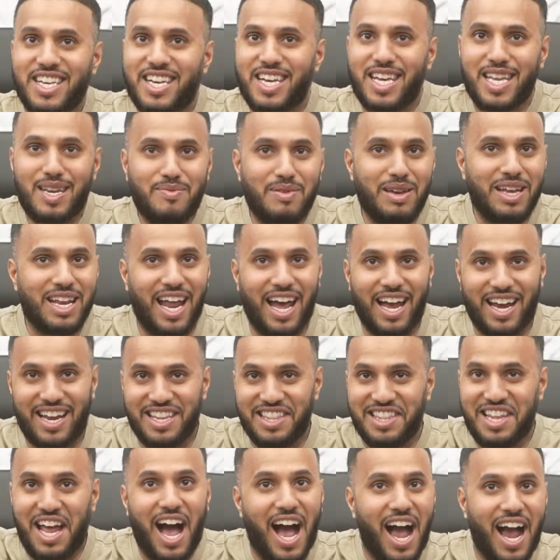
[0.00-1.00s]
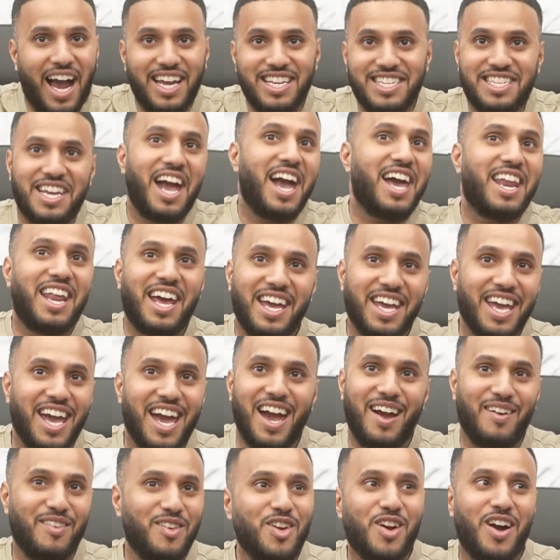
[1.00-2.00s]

It'll be like 9, 10 a.m.